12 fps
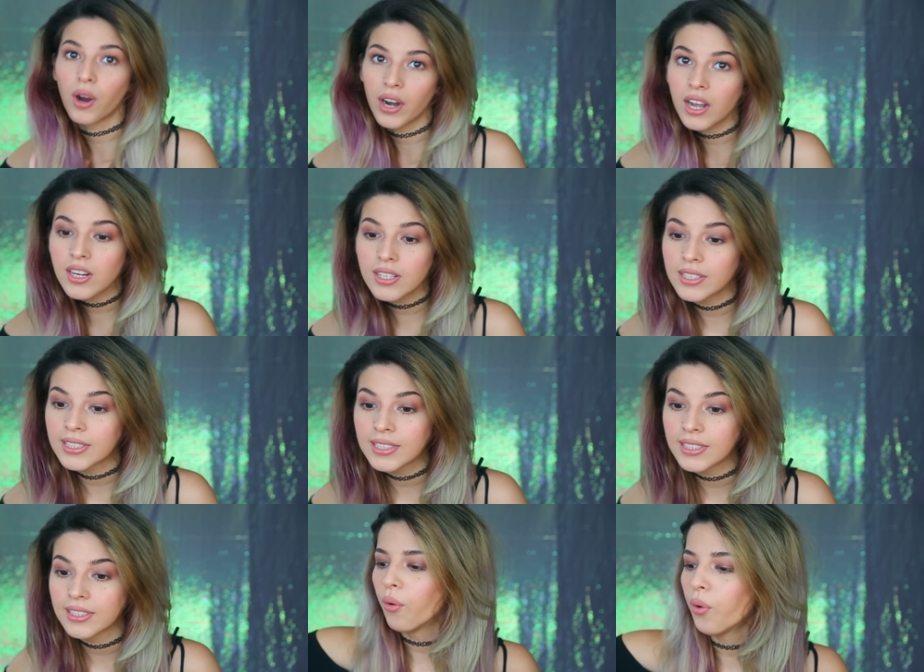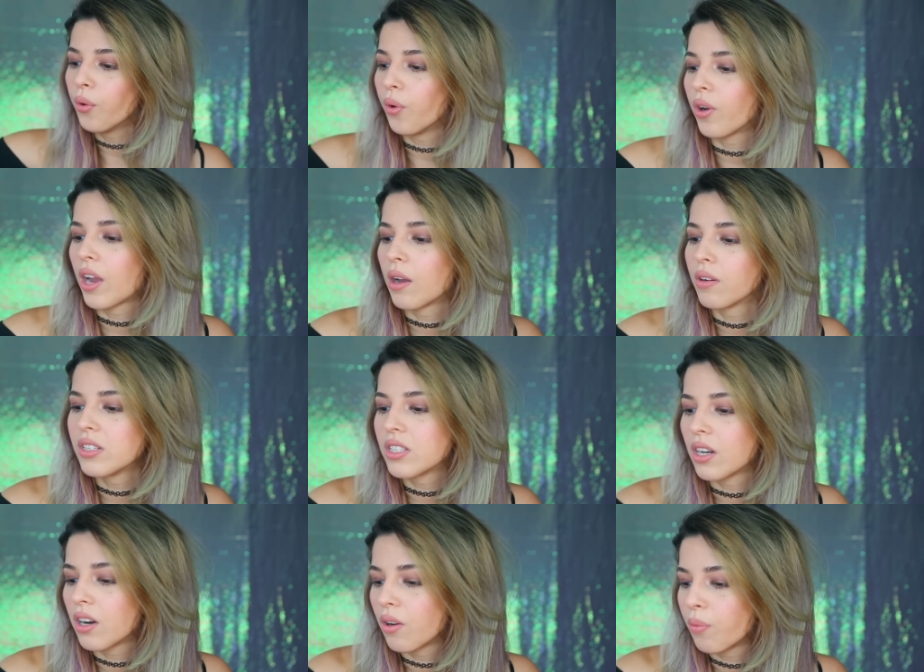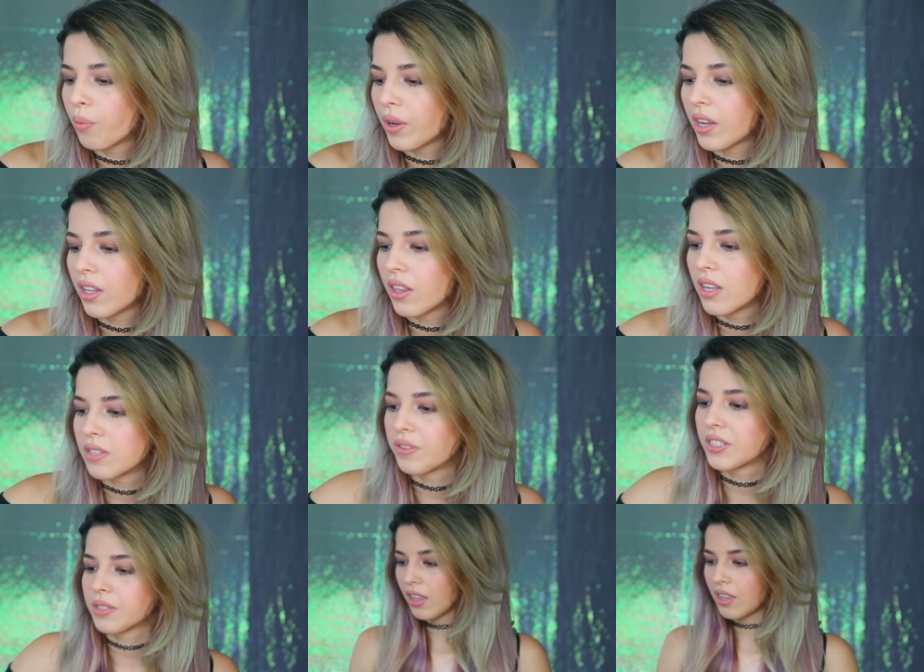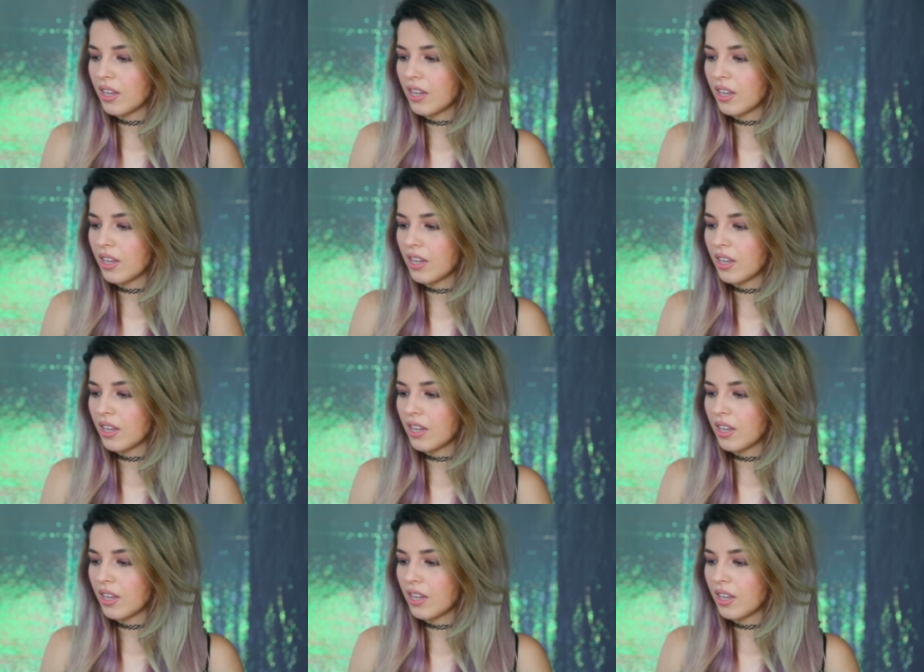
products. Ooh, okay, I'm going to start off with this first.